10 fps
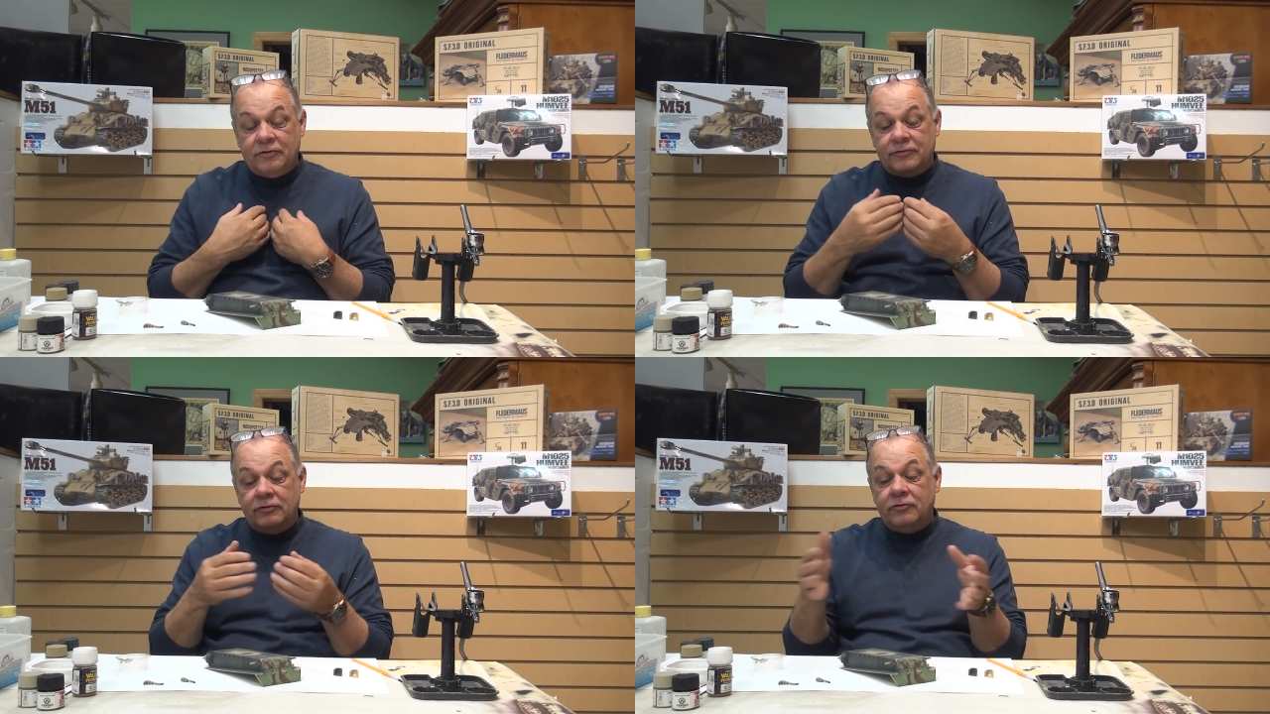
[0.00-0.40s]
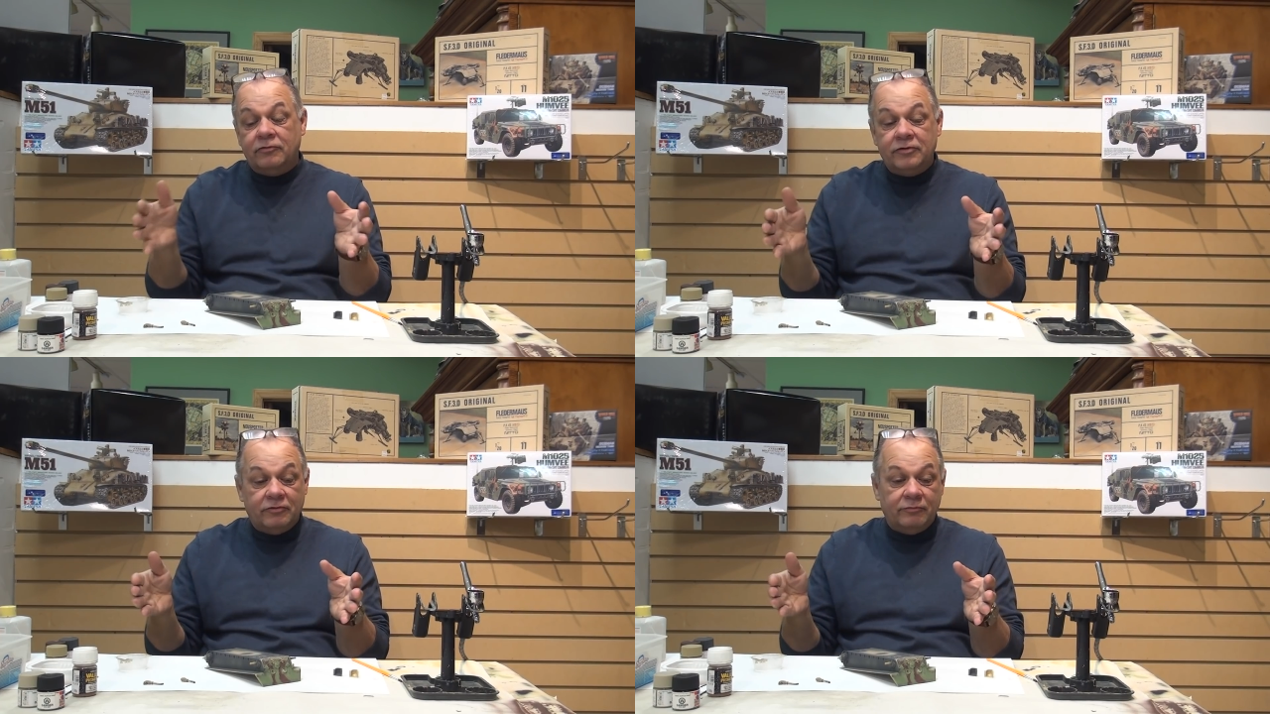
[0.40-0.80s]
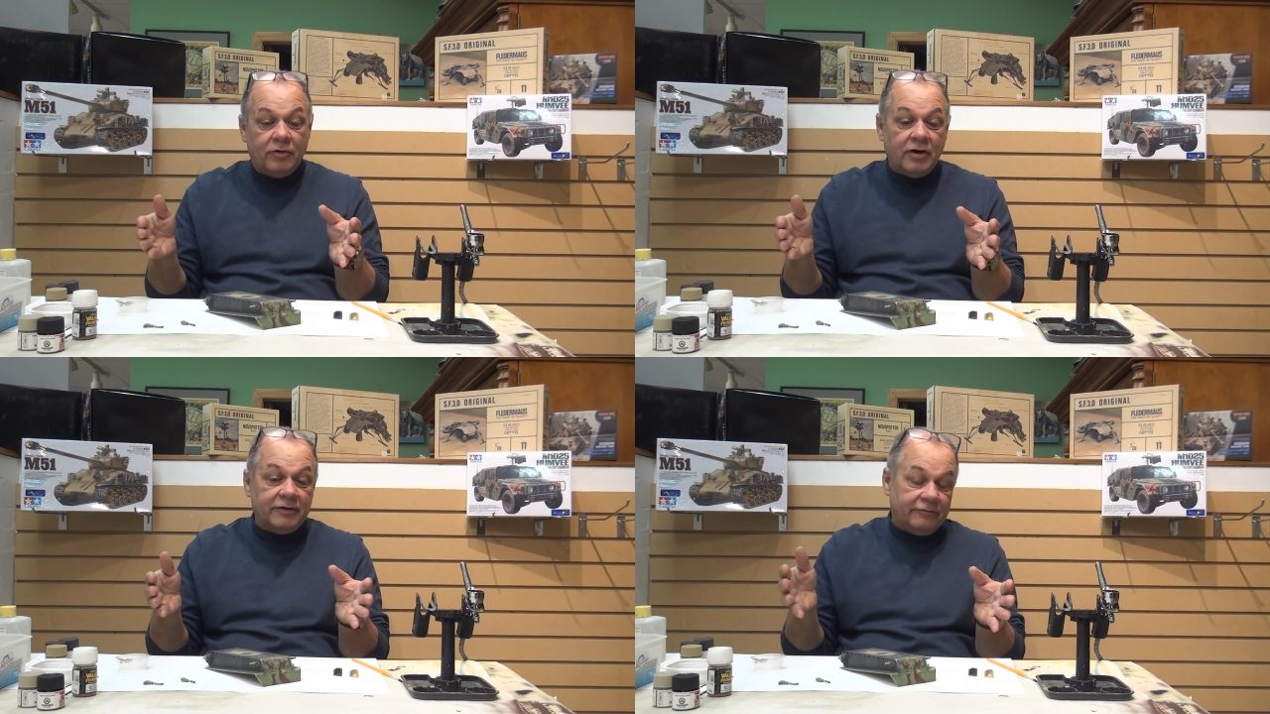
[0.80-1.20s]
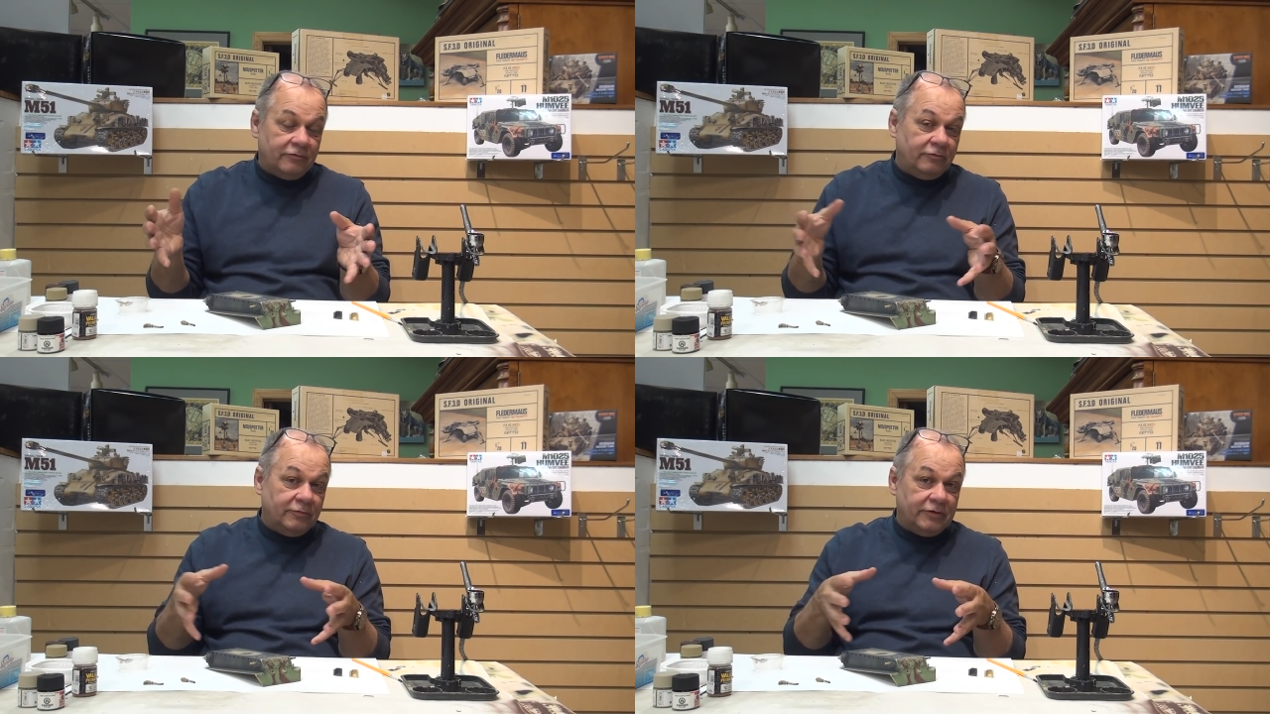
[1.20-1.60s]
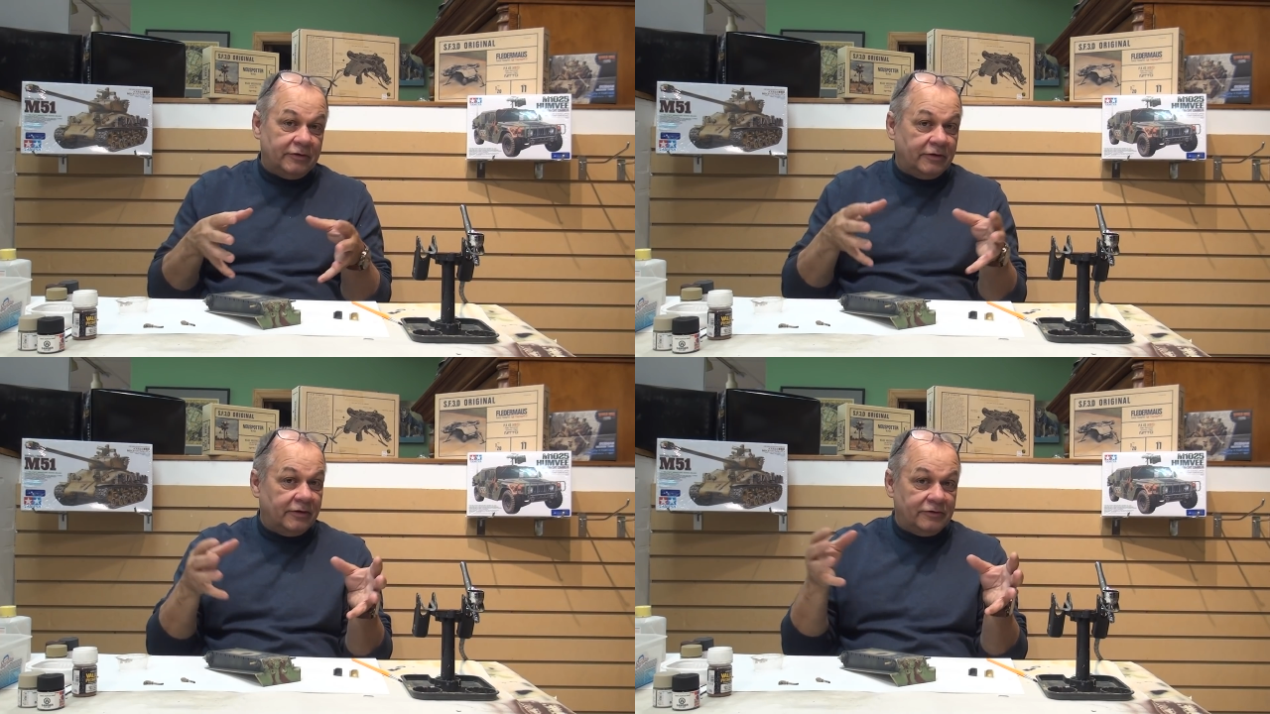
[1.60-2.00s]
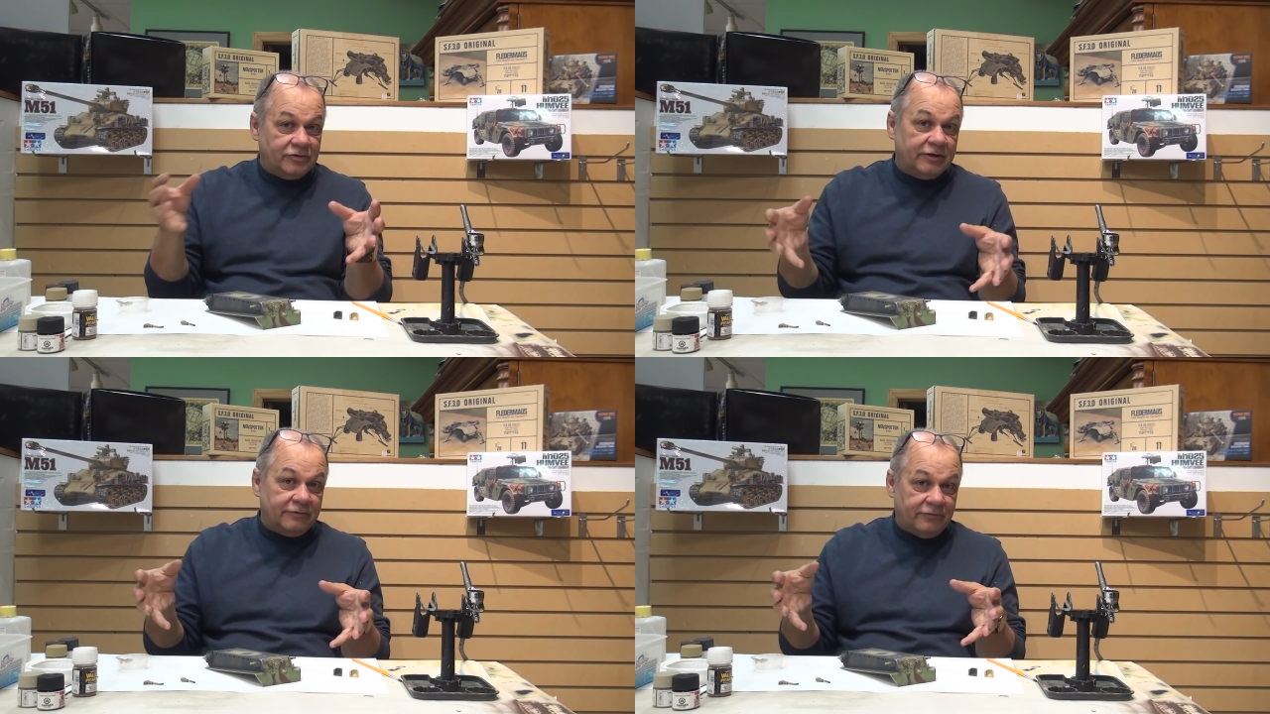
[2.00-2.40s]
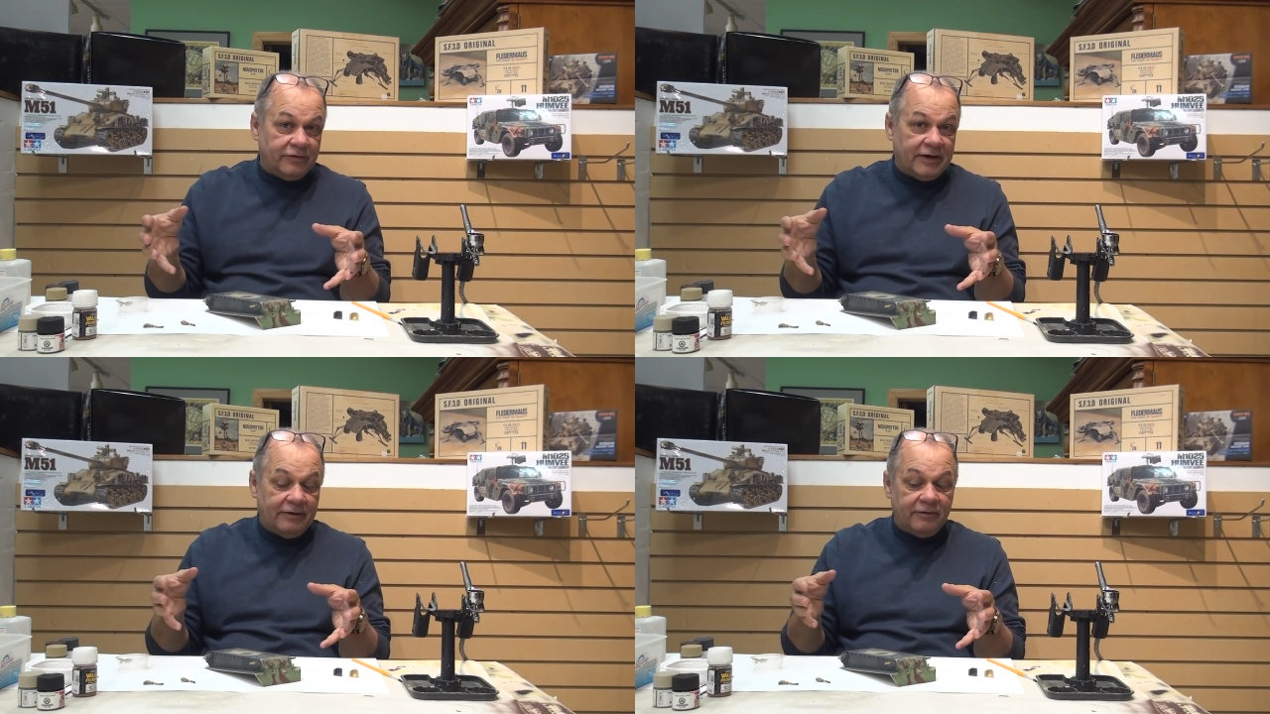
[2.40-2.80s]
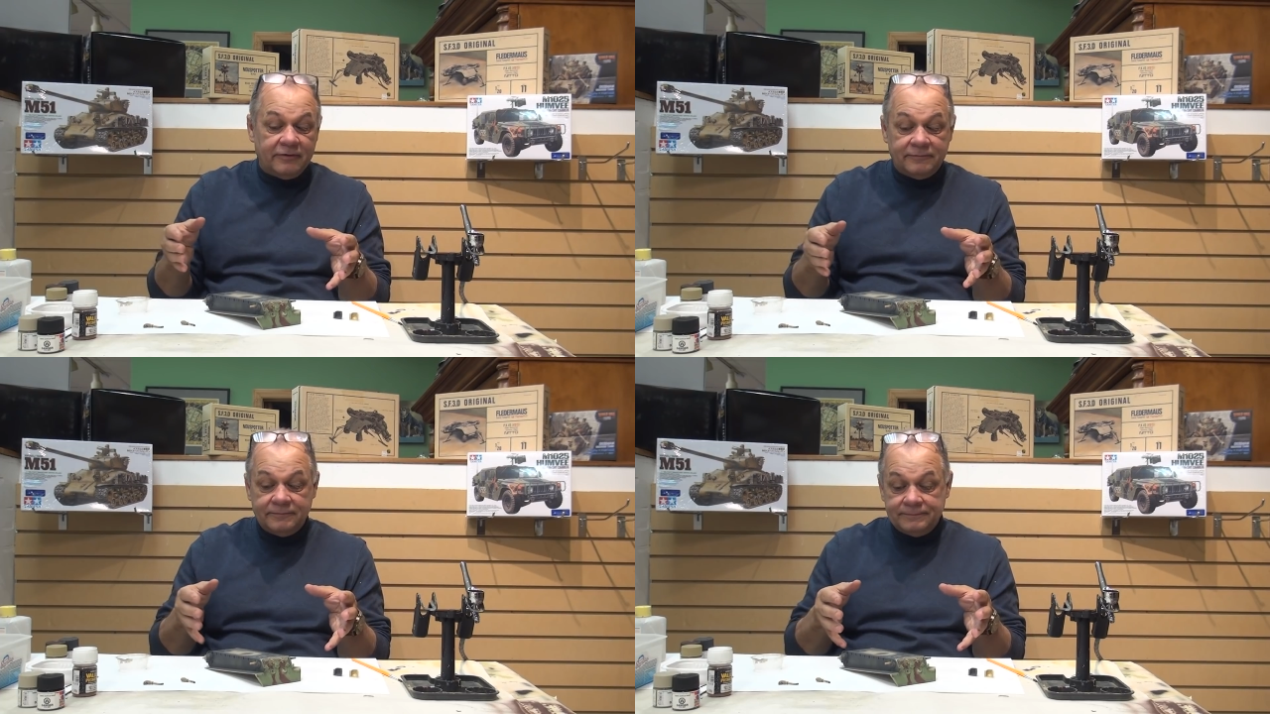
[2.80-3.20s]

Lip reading: If you go into a modeling room and you're going to judge for an hour,